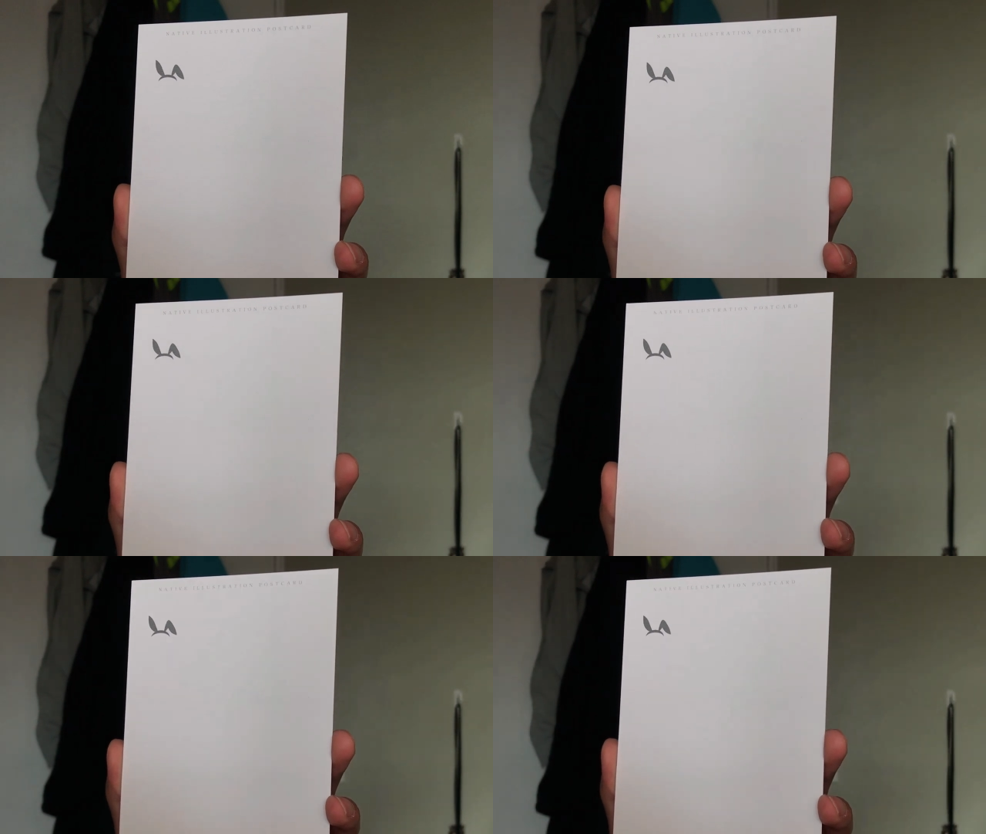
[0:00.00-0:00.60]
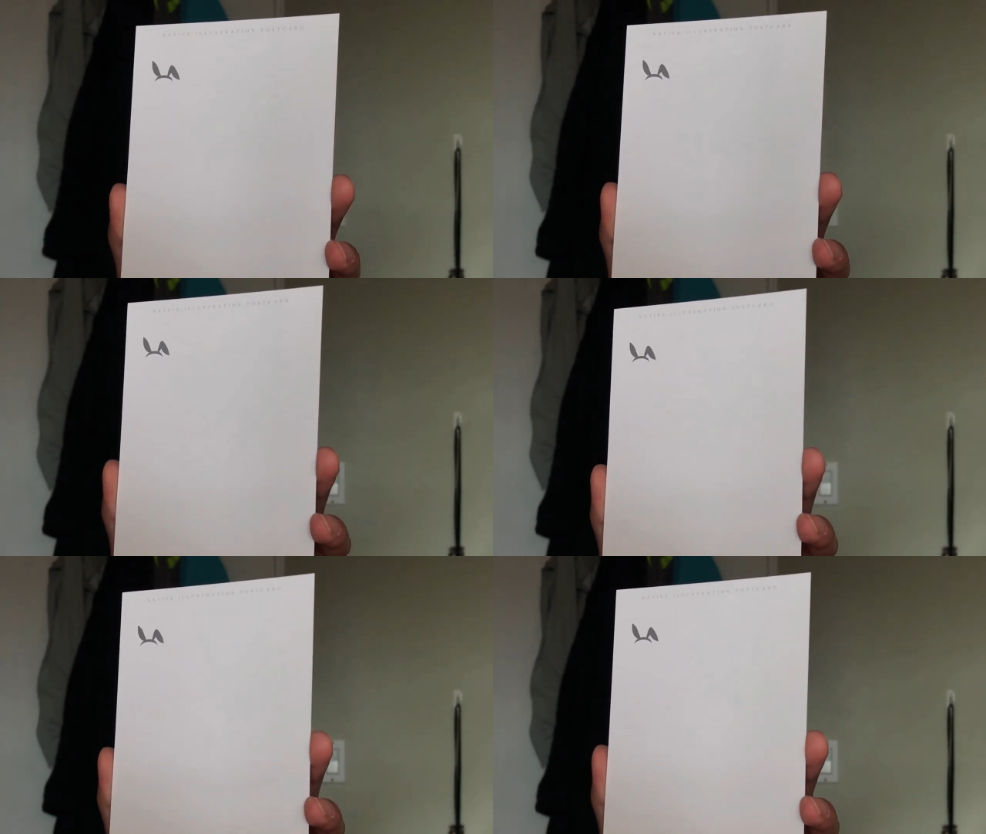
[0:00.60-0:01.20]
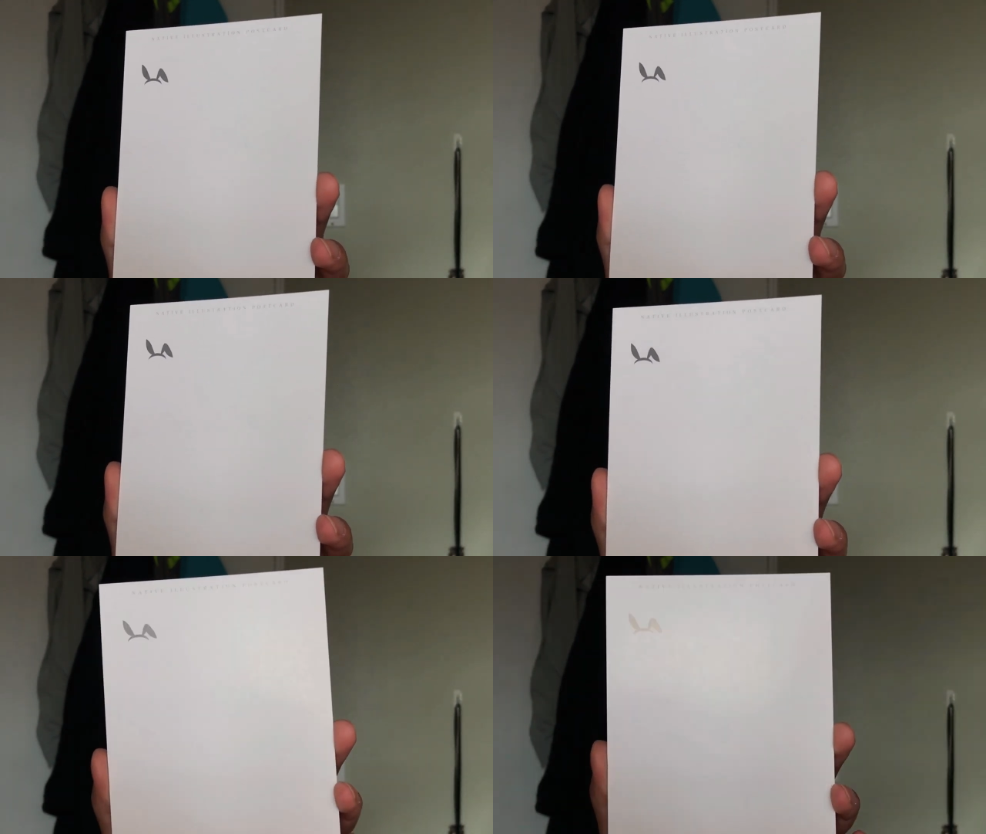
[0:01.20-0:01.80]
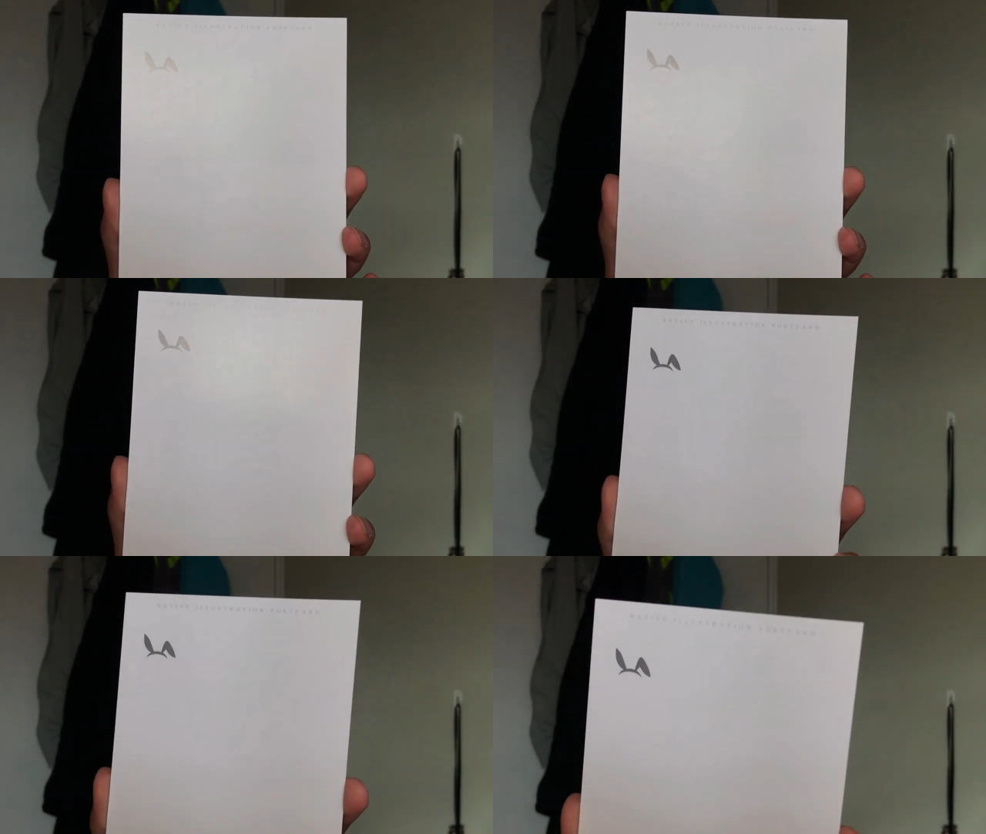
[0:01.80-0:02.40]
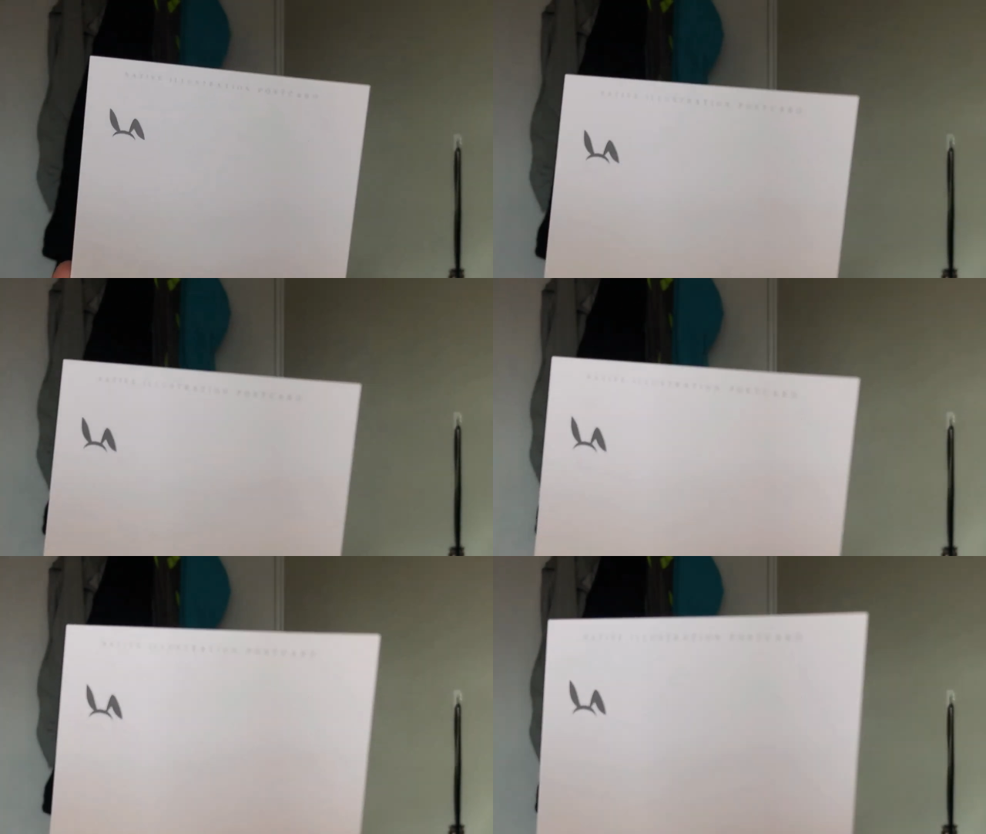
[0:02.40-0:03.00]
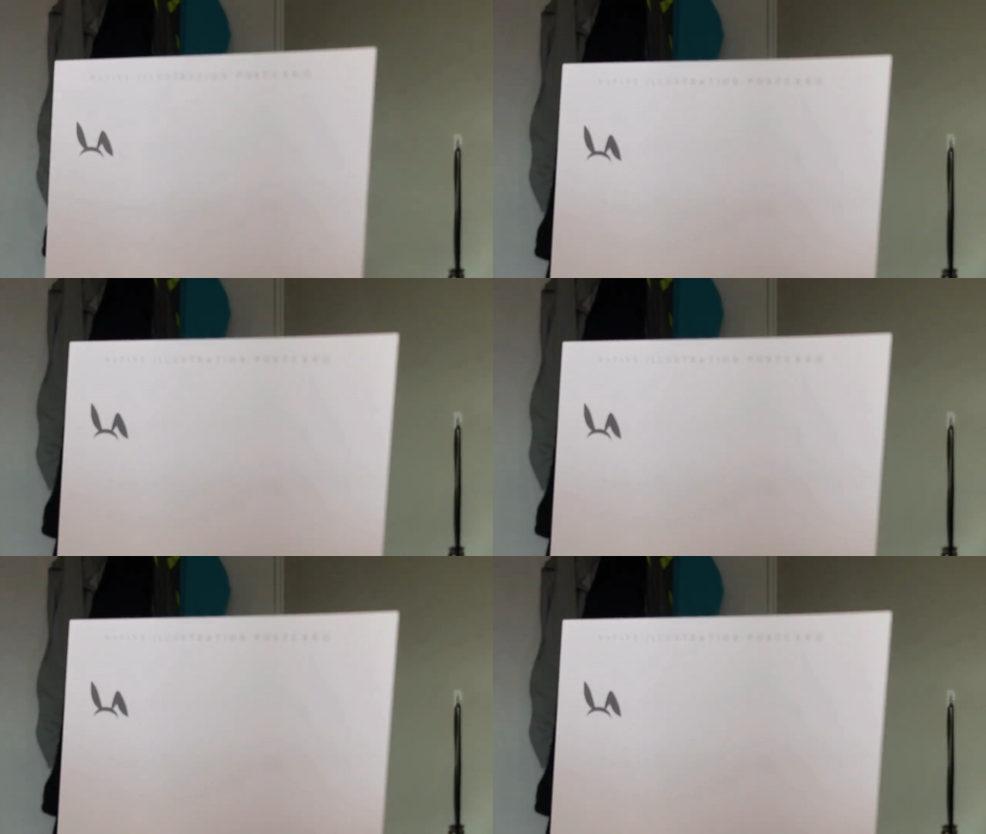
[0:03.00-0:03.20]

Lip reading: (no speaker visible)